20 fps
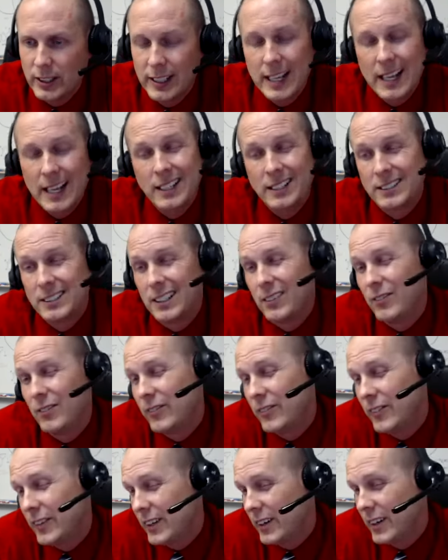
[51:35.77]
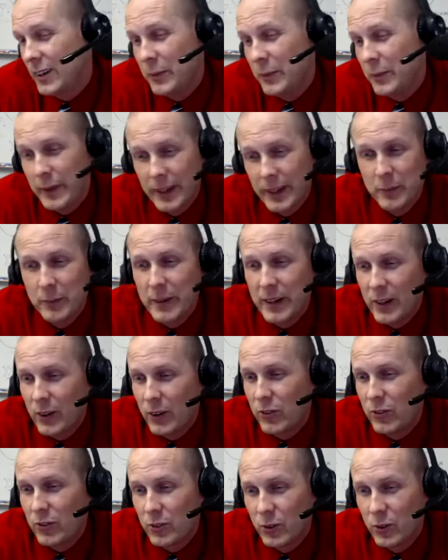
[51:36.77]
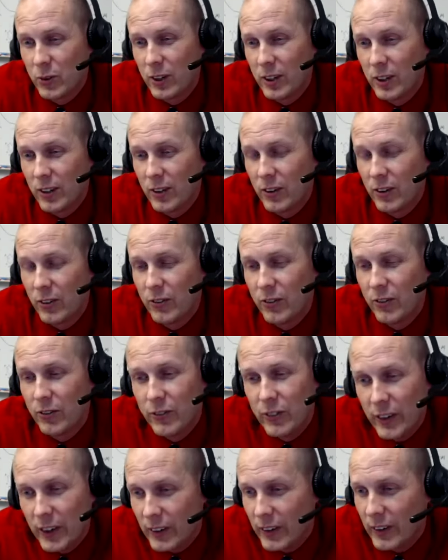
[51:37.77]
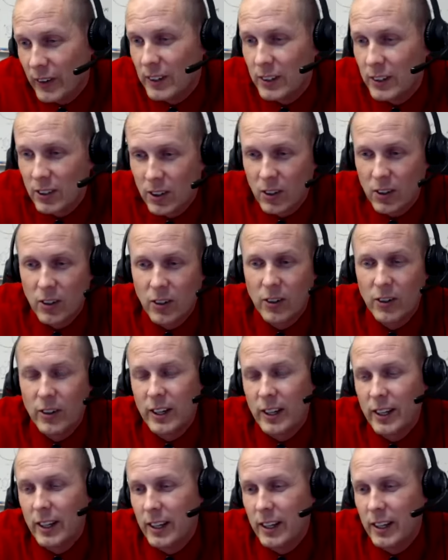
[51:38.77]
That is a very big mouthful of very long